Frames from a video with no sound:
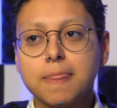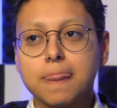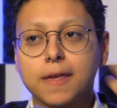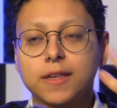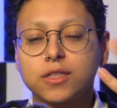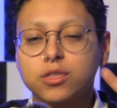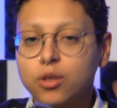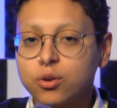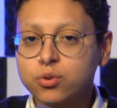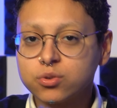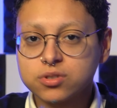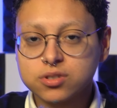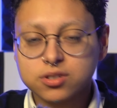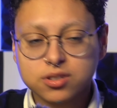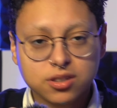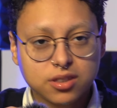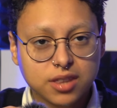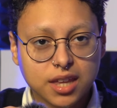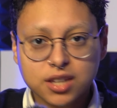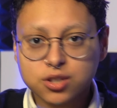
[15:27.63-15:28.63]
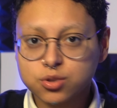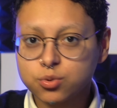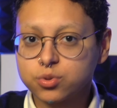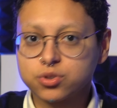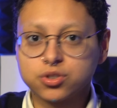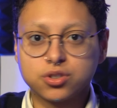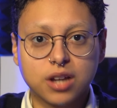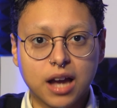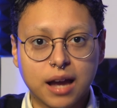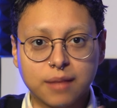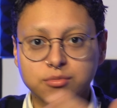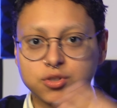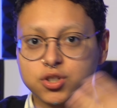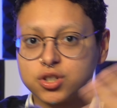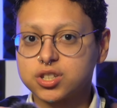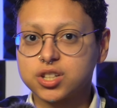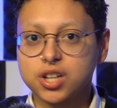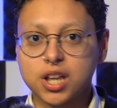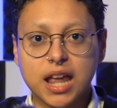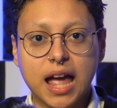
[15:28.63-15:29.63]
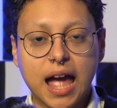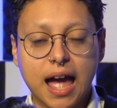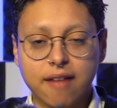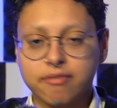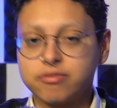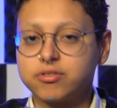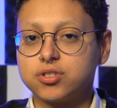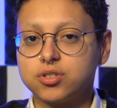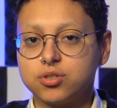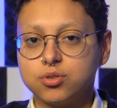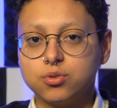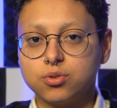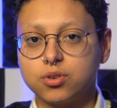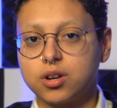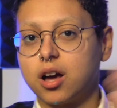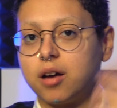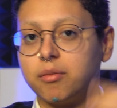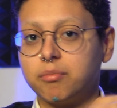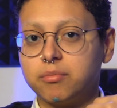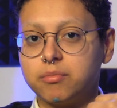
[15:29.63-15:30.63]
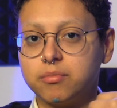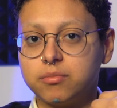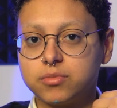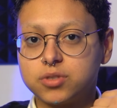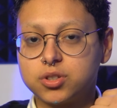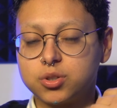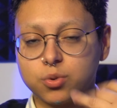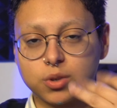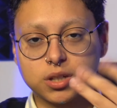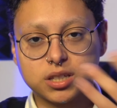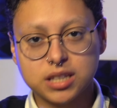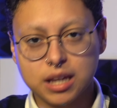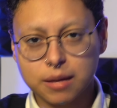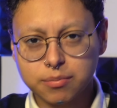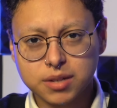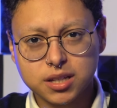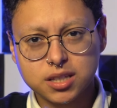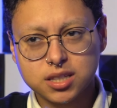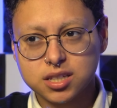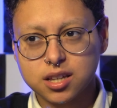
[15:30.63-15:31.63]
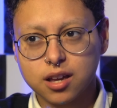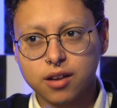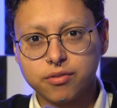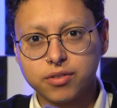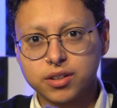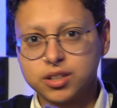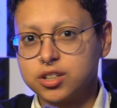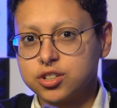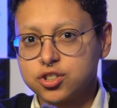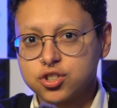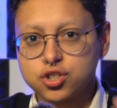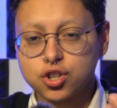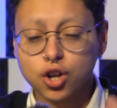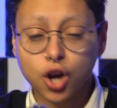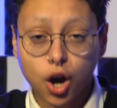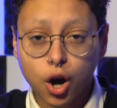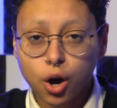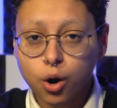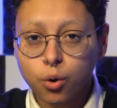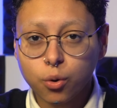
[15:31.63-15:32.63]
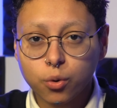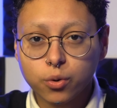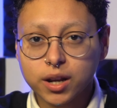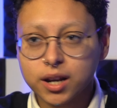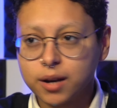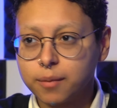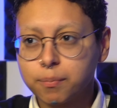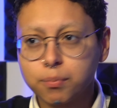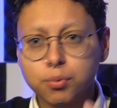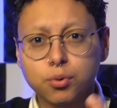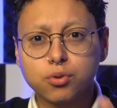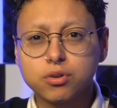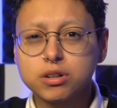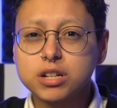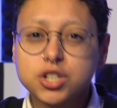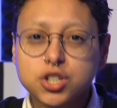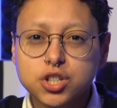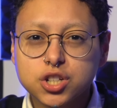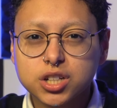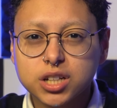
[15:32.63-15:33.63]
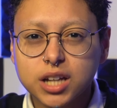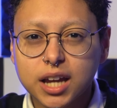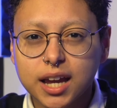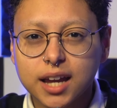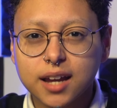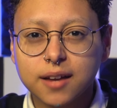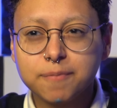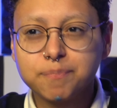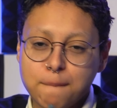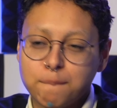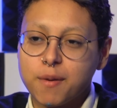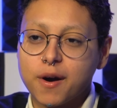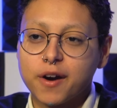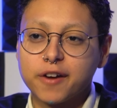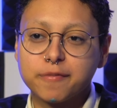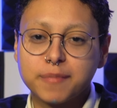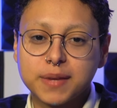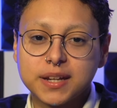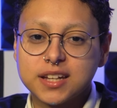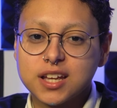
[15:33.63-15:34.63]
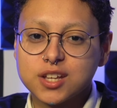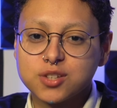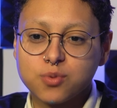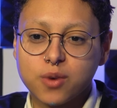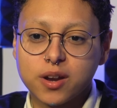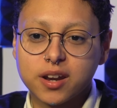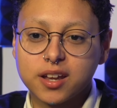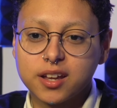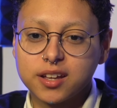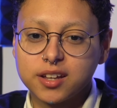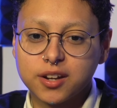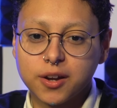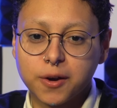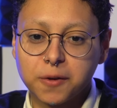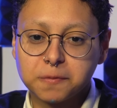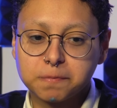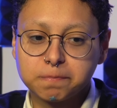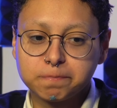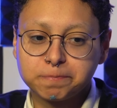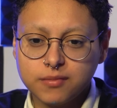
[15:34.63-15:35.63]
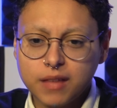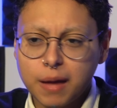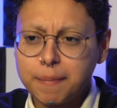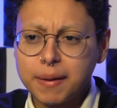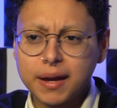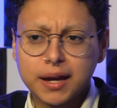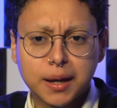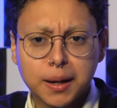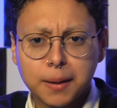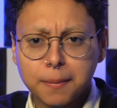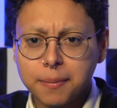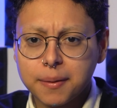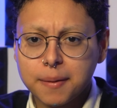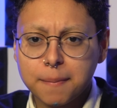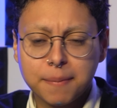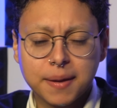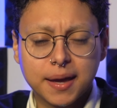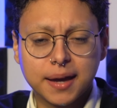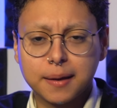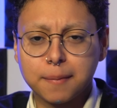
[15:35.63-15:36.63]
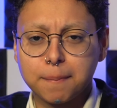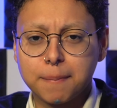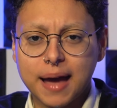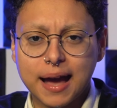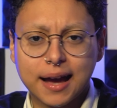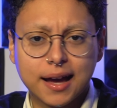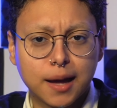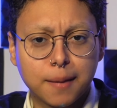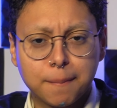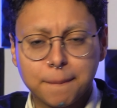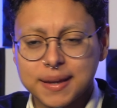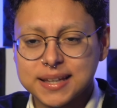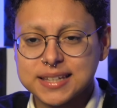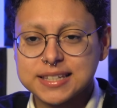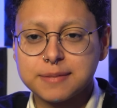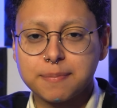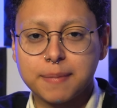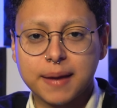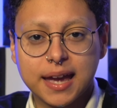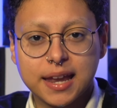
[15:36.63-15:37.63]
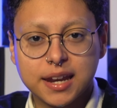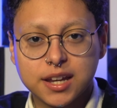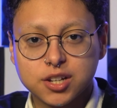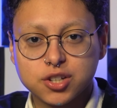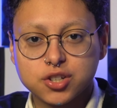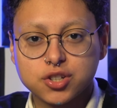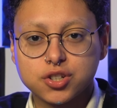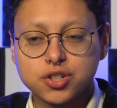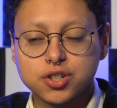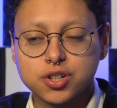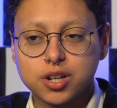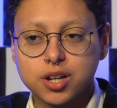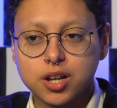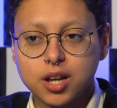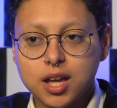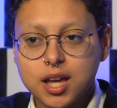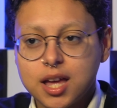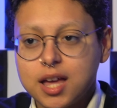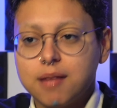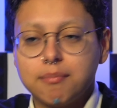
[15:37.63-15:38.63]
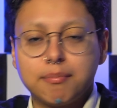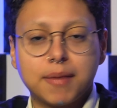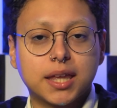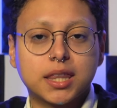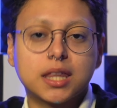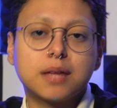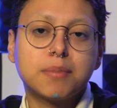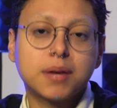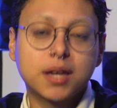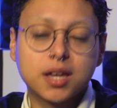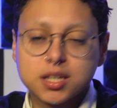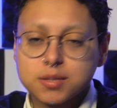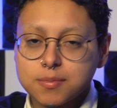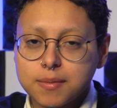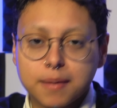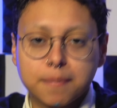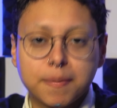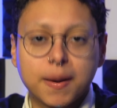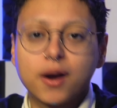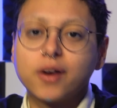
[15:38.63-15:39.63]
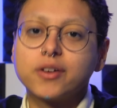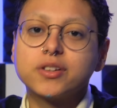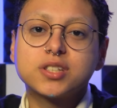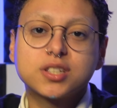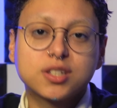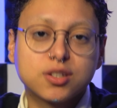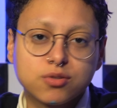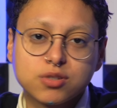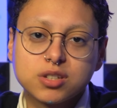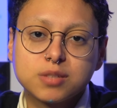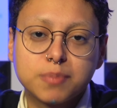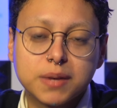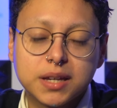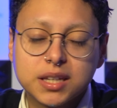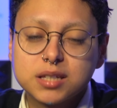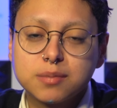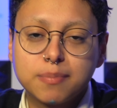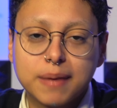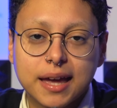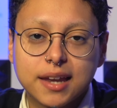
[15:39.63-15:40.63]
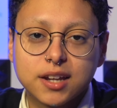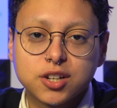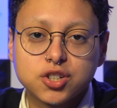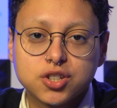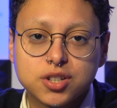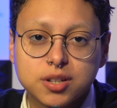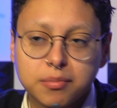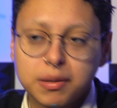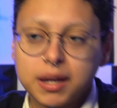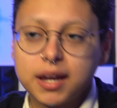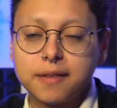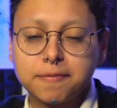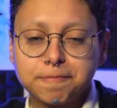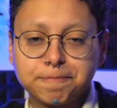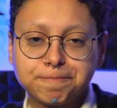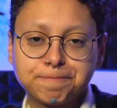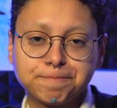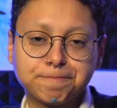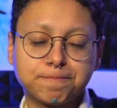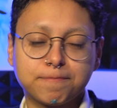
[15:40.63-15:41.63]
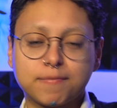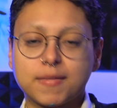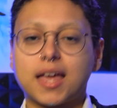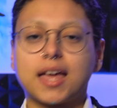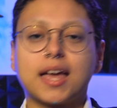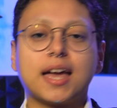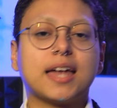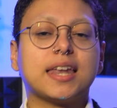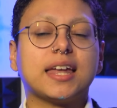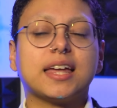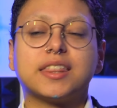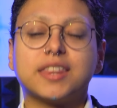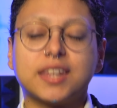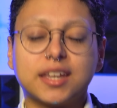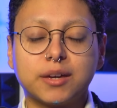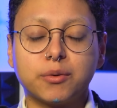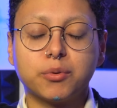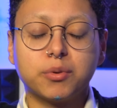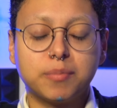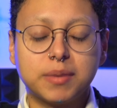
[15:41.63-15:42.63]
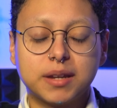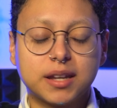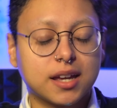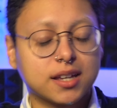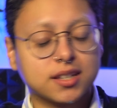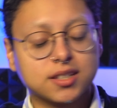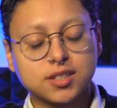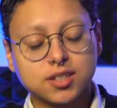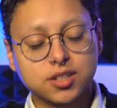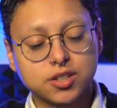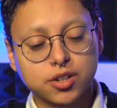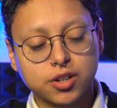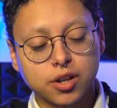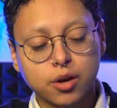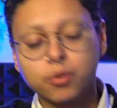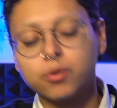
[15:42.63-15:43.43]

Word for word: Like, those things I'm just gonna have to come to acceptance of and just own and appreciate. Part of me does wanna, you know, pick back up my Spanish, mainly because my parents still speak Spanish to me, and I think it would be nice to, you